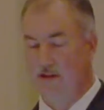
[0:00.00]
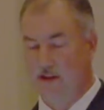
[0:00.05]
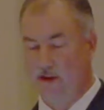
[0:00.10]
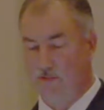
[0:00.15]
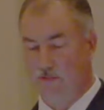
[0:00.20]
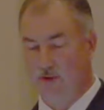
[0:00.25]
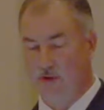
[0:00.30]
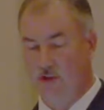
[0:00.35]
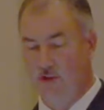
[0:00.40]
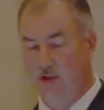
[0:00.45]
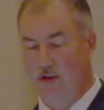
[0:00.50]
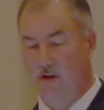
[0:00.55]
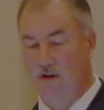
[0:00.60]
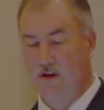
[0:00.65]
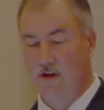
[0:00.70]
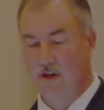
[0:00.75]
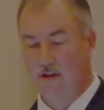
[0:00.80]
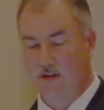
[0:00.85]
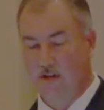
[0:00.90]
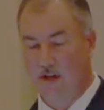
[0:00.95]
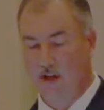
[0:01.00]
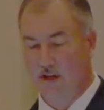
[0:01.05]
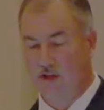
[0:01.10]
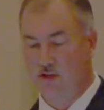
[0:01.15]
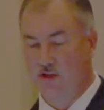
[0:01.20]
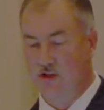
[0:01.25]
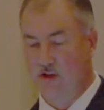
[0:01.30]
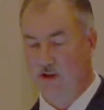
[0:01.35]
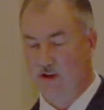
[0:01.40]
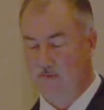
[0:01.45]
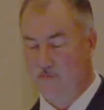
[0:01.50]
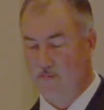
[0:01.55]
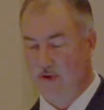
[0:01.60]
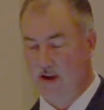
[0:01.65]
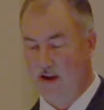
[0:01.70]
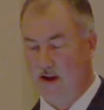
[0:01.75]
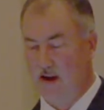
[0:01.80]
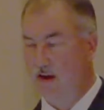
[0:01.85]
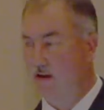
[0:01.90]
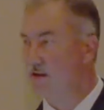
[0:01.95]
temperature, touch, and
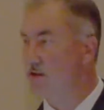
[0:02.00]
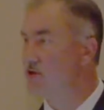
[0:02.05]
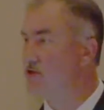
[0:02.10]
pain.